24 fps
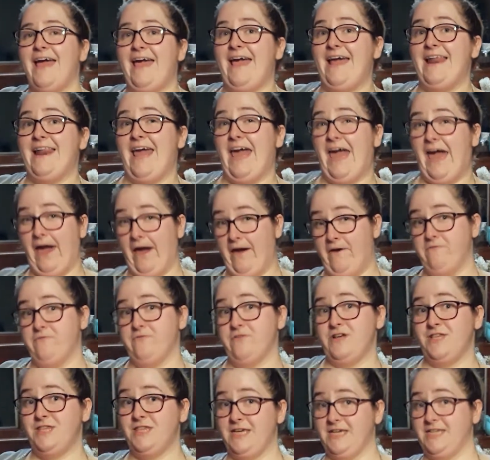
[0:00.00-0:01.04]
and
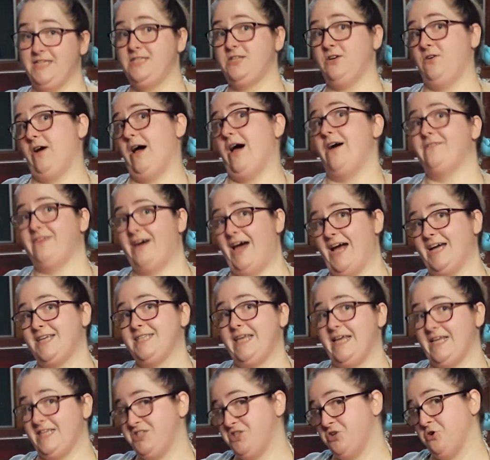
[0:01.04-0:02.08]
everything still have
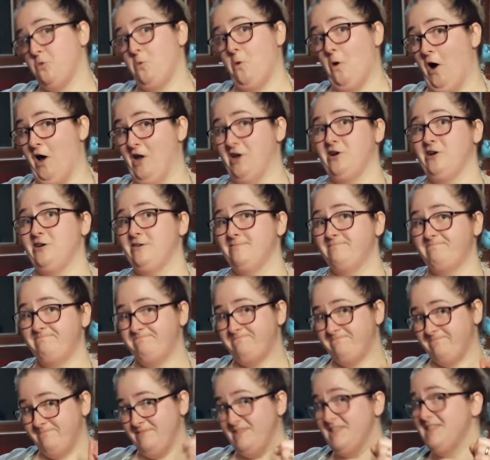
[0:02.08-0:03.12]
access to water?
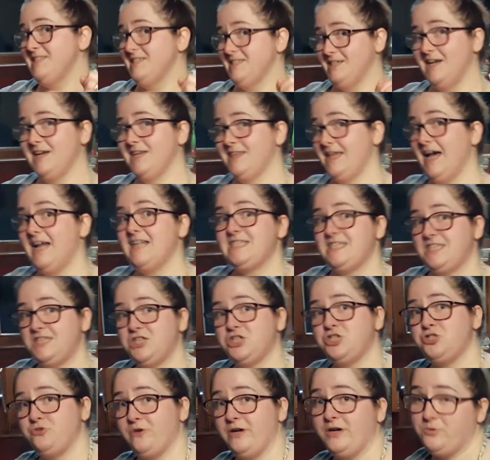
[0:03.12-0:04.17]
That's
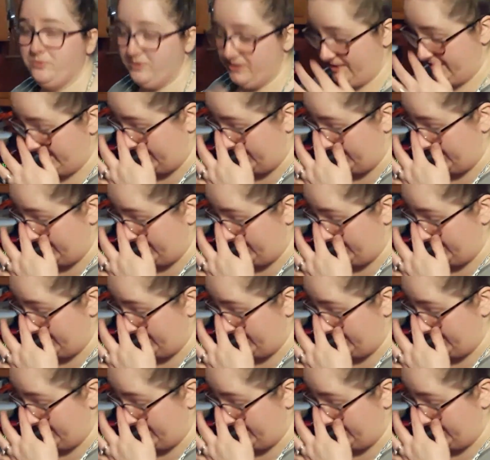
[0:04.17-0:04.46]
the trick with the